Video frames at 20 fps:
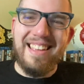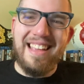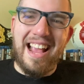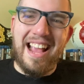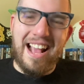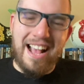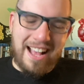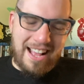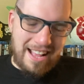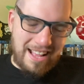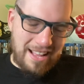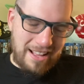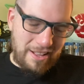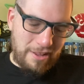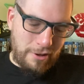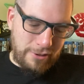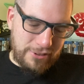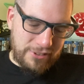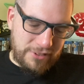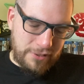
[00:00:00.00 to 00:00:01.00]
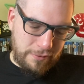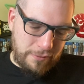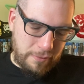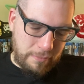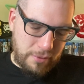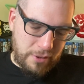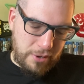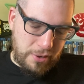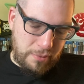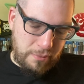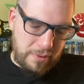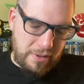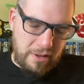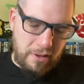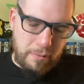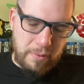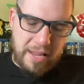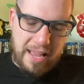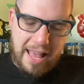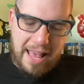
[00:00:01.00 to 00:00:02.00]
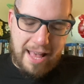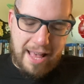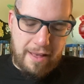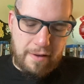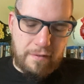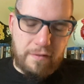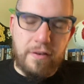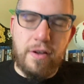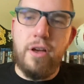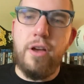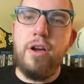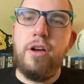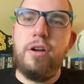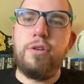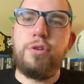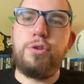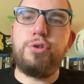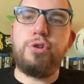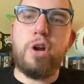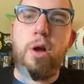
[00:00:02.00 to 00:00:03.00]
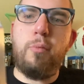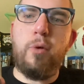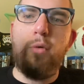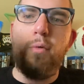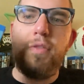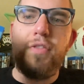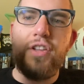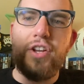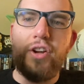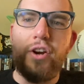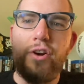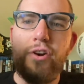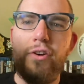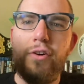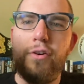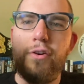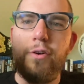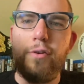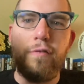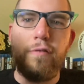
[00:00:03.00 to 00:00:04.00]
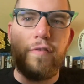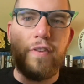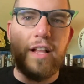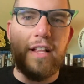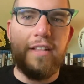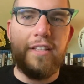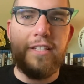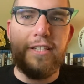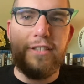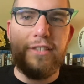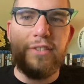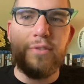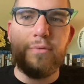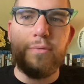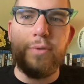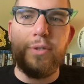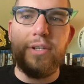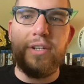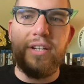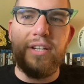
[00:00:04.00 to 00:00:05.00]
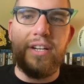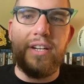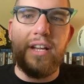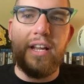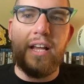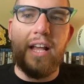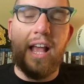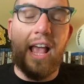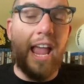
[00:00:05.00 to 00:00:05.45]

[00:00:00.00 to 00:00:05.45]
Uh, also from Goodwill, we have Trouble with the Curve, Clint Eastwood,